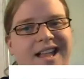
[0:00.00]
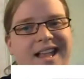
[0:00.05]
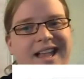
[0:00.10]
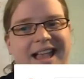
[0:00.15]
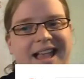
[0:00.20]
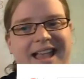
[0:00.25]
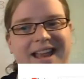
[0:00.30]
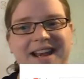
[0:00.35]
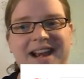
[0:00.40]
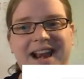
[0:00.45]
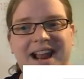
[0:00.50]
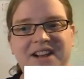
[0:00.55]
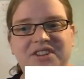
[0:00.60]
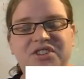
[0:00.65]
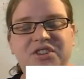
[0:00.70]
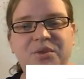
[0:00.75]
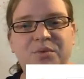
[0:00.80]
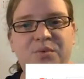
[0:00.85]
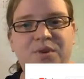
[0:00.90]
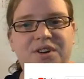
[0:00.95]
And it
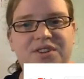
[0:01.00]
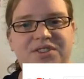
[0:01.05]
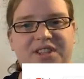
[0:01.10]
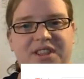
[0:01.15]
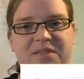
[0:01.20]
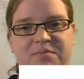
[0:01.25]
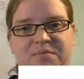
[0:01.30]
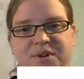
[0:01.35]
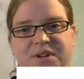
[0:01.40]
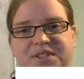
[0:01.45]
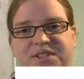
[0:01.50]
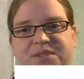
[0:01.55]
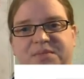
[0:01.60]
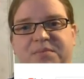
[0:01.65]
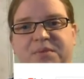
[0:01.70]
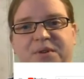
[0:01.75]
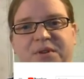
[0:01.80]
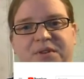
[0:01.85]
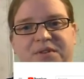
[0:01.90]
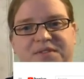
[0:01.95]
actually works on the
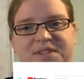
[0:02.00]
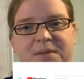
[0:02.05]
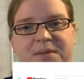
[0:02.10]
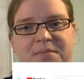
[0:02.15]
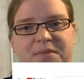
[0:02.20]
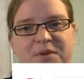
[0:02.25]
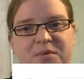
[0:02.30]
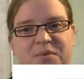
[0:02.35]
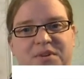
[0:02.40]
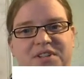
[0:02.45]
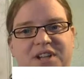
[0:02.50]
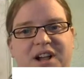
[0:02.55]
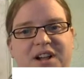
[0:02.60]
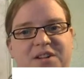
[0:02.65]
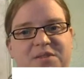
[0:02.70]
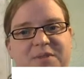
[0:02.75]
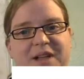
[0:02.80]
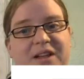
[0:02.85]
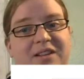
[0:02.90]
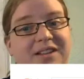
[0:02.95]
principle of something we talked
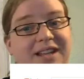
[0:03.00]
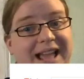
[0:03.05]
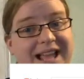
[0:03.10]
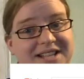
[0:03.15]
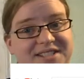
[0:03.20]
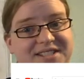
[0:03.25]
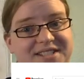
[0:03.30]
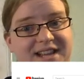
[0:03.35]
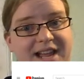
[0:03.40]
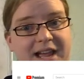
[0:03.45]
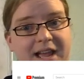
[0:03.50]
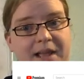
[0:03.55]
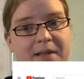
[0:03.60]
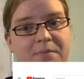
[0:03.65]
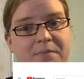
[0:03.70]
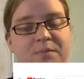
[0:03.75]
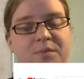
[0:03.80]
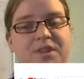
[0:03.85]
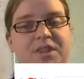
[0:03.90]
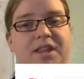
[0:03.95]
about last
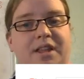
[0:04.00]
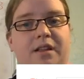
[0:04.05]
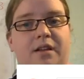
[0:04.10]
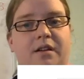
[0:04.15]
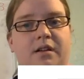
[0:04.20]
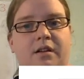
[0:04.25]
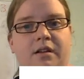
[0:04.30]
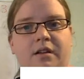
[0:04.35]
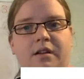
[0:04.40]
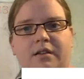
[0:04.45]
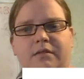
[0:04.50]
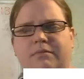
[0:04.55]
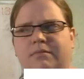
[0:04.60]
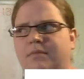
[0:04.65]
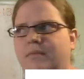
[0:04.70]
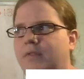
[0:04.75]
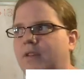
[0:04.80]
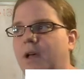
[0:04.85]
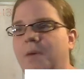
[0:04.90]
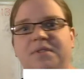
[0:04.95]
time, with a
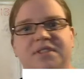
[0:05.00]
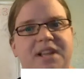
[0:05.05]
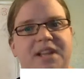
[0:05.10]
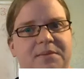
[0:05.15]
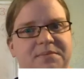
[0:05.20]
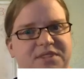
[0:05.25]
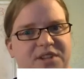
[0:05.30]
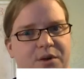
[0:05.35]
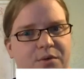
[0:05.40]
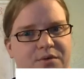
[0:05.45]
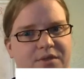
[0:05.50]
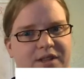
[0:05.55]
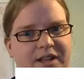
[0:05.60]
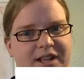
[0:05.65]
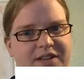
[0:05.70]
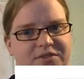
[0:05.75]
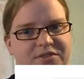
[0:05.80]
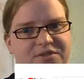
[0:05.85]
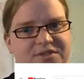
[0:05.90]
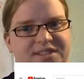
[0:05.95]
couple times ago with
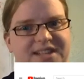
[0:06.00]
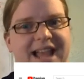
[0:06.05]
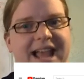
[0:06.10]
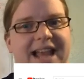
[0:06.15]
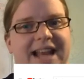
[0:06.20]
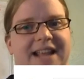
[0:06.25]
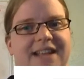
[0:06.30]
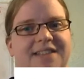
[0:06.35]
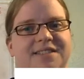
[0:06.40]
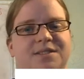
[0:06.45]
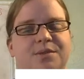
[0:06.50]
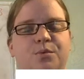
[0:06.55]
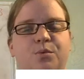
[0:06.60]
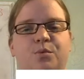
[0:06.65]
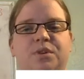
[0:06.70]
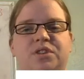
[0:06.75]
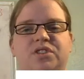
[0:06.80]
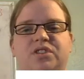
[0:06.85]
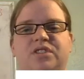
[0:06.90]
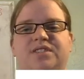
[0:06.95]
electrostatics,
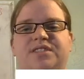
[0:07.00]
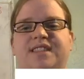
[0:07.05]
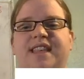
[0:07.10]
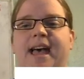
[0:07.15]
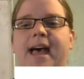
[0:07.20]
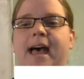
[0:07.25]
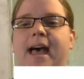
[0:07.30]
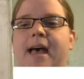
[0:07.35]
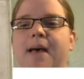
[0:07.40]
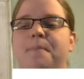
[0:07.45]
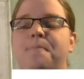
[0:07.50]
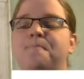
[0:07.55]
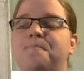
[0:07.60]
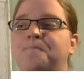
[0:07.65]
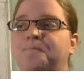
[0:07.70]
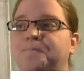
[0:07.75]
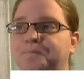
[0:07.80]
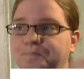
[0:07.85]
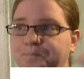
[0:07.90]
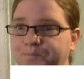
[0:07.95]
which is that
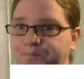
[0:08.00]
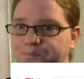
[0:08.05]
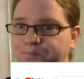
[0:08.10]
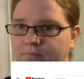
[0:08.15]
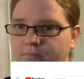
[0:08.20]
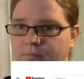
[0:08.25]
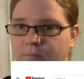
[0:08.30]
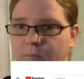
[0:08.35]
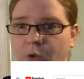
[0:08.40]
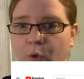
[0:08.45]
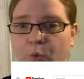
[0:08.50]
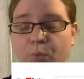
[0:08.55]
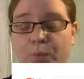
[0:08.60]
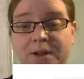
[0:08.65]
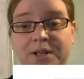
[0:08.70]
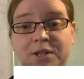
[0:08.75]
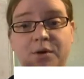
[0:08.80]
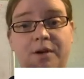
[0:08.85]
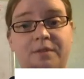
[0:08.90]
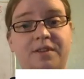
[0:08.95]
when
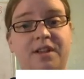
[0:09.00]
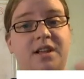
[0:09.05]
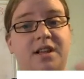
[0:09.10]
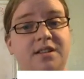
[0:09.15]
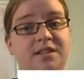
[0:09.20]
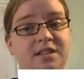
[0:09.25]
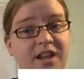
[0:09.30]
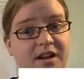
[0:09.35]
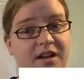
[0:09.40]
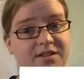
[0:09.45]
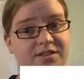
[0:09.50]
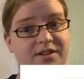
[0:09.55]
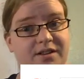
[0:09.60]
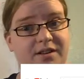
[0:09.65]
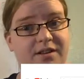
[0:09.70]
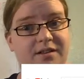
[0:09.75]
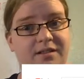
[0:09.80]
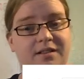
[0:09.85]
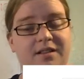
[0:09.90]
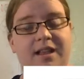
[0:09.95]
you have a
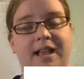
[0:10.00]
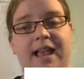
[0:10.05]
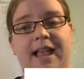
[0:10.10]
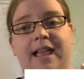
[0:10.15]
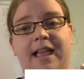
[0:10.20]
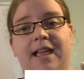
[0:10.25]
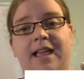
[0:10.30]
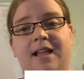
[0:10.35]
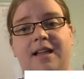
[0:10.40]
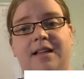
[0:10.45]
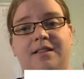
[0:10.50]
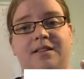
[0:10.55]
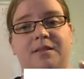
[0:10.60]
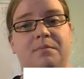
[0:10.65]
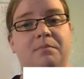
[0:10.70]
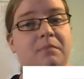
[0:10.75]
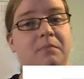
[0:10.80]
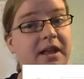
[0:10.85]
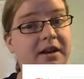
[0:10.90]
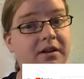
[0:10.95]
conductor, and
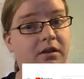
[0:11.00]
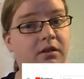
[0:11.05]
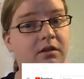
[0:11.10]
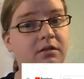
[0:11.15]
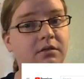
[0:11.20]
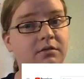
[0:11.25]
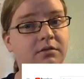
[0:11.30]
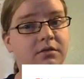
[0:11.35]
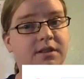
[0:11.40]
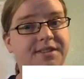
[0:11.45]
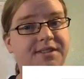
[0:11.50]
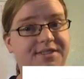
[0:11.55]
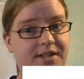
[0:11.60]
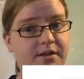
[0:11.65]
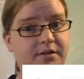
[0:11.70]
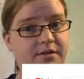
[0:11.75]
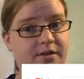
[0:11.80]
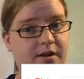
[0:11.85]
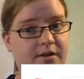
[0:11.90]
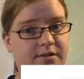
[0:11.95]
metal is a
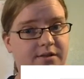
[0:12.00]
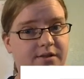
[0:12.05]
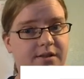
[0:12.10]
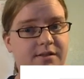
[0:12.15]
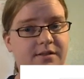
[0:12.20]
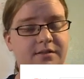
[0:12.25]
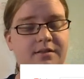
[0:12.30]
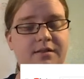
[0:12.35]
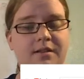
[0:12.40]
conductor,